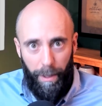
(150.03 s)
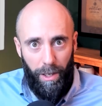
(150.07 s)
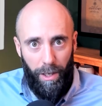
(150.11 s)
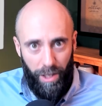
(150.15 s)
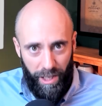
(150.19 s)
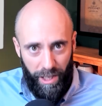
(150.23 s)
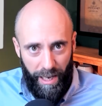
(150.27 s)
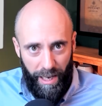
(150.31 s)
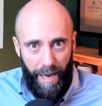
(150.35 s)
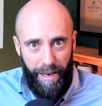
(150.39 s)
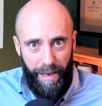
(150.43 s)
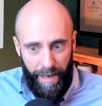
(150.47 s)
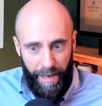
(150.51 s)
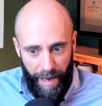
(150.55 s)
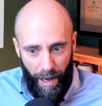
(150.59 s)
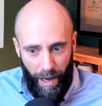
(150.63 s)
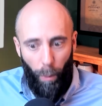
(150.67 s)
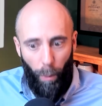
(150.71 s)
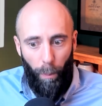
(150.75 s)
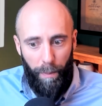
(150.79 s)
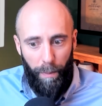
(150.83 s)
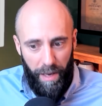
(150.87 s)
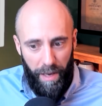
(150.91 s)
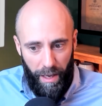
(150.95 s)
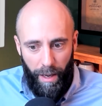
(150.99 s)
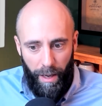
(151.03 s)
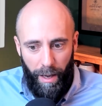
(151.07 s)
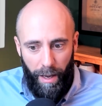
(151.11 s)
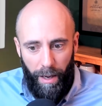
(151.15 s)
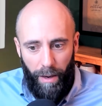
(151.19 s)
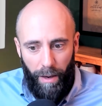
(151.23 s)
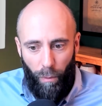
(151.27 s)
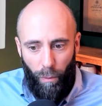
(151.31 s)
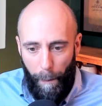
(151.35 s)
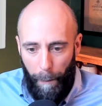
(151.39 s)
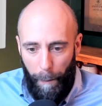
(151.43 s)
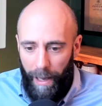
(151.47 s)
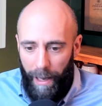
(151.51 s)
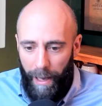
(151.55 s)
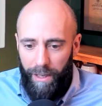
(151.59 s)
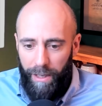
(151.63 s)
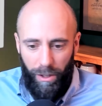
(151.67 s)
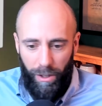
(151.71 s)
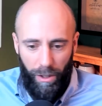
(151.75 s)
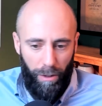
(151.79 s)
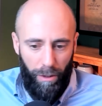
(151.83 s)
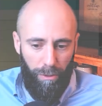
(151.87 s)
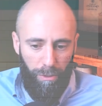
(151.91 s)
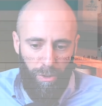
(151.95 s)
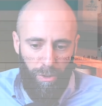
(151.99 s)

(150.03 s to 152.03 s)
site and help me replace those.